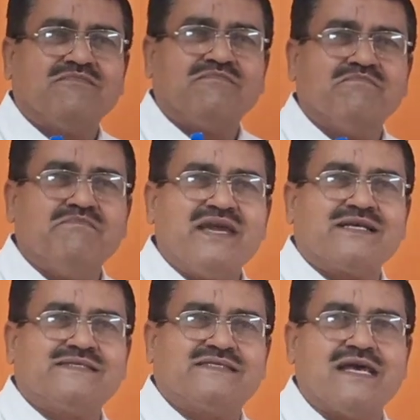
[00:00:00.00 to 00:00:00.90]
makes
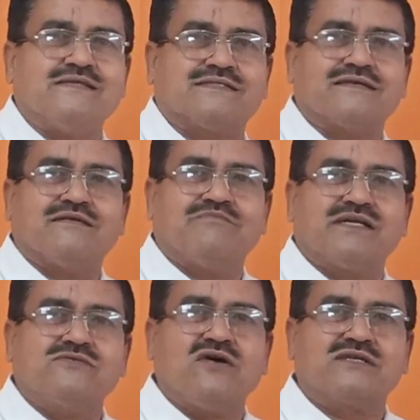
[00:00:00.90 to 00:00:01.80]
sense
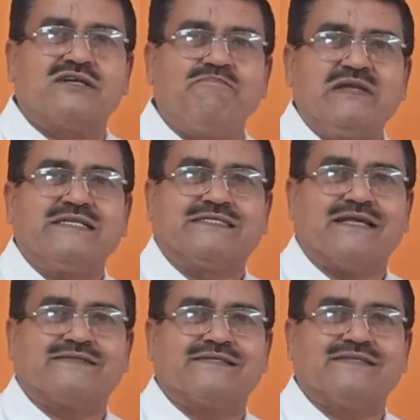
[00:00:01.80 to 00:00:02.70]
but not complete
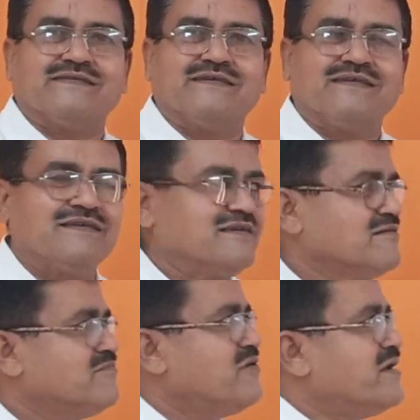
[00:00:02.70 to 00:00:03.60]
sense.
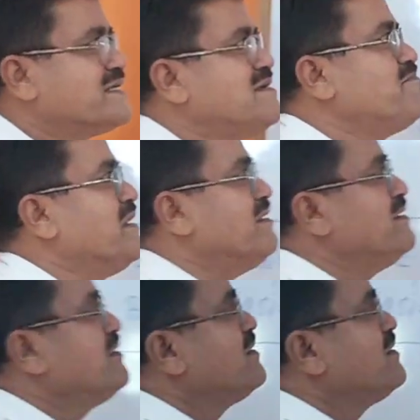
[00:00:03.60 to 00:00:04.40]
For example,